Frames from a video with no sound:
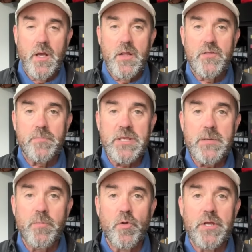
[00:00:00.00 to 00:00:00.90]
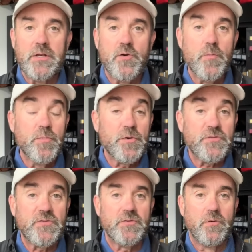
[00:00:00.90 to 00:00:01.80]
the people in
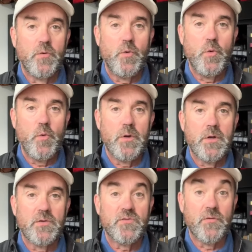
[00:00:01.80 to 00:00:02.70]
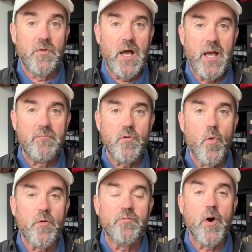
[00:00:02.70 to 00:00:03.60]
kibbutz who survived
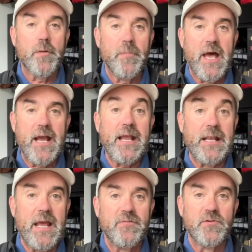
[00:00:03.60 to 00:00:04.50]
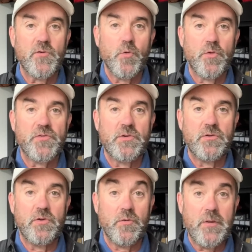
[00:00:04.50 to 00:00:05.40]
or fought back and had the tools to
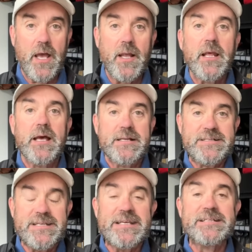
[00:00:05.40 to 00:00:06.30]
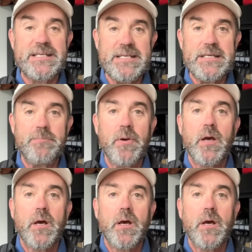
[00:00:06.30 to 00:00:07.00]
do that did keep